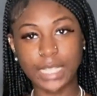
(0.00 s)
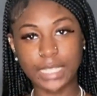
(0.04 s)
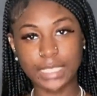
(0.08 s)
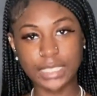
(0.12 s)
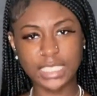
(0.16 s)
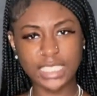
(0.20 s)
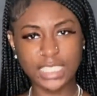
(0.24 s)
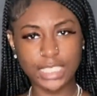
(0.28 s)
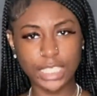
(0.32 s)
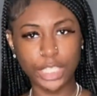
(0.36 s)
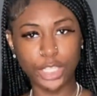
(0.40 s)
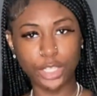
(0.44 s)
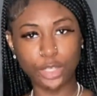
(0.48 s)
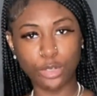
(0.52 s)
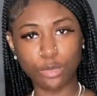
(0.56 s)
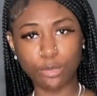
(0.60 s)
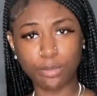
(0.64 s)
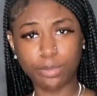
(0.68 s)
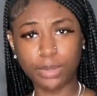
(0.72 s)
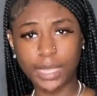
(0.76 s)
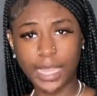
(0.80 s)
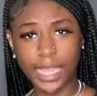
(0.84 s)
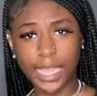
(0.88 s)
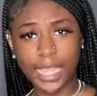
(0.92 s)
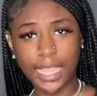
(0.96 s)
Just cute,
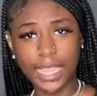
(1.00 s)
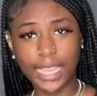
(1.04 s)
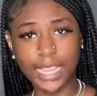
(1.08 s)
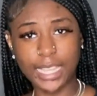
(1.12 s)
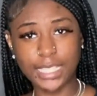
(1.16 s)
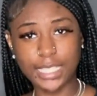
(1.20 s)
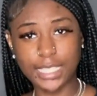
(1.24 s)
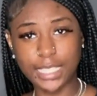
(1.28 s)
plain, and